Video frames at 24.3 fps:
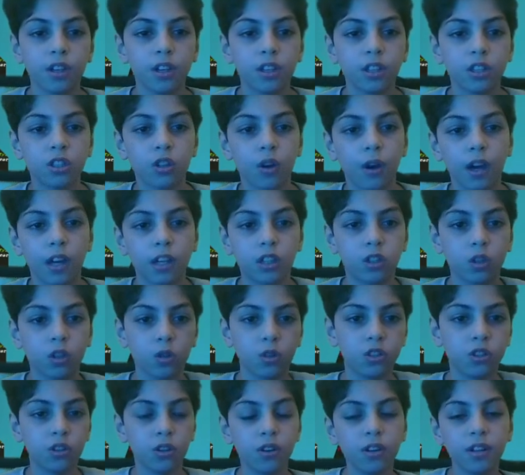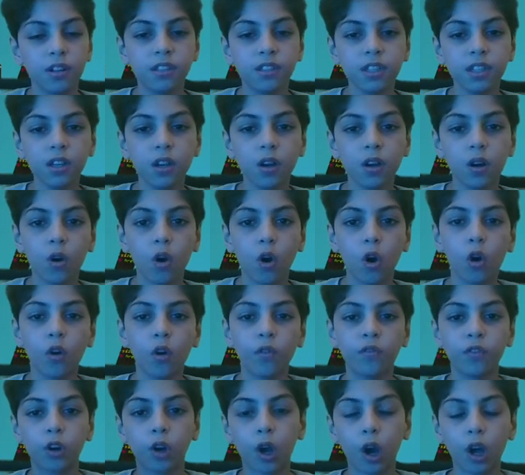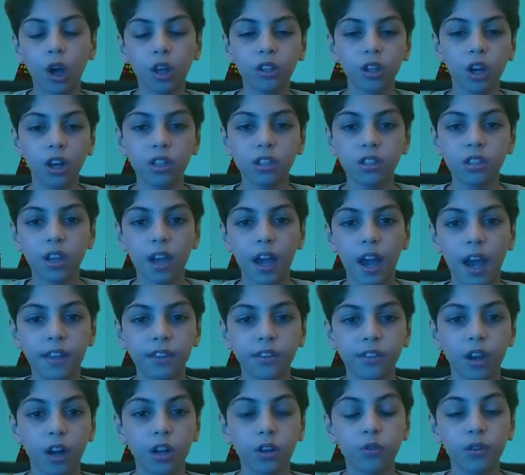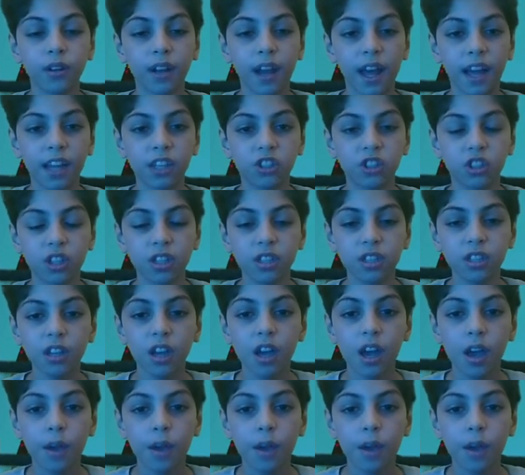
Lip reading: So I chose Unity over Godot and Unreal Engines